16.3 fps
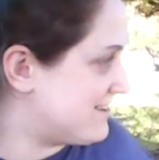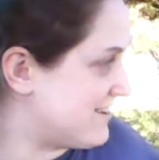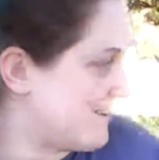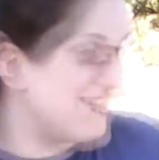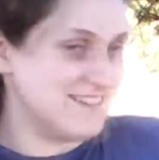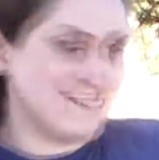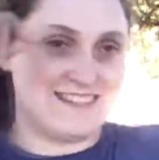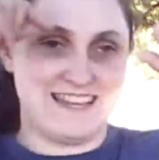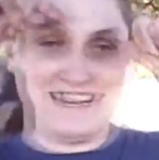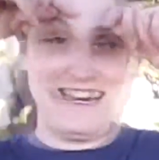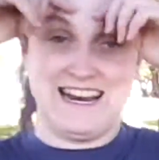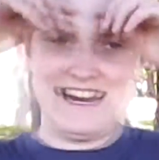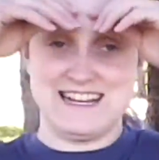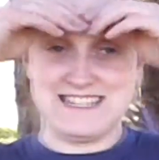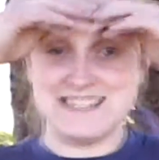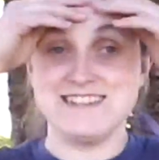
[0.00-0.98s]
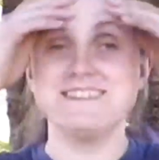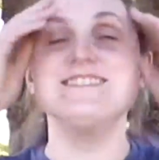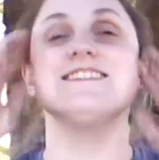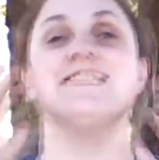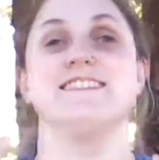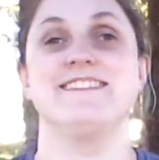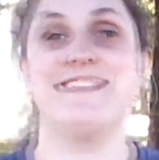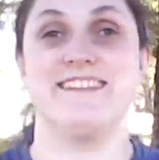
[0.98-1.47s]
So I was like dancing
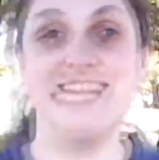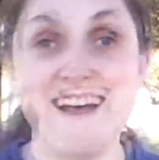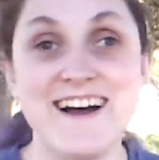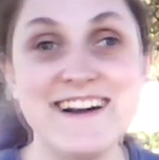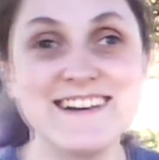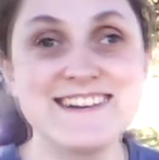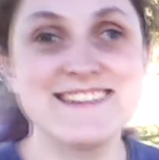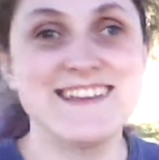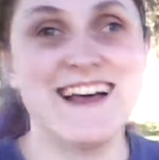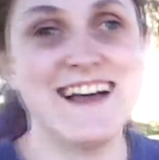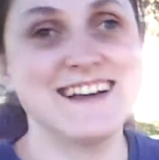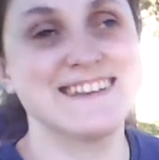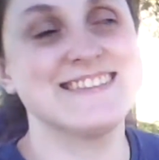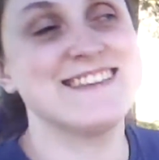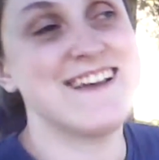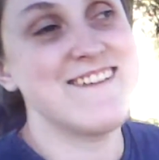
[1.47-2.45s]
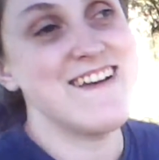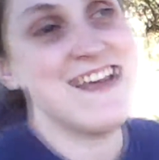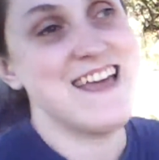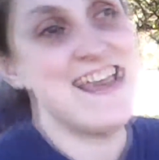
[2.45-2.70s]
to the thong song and stuff,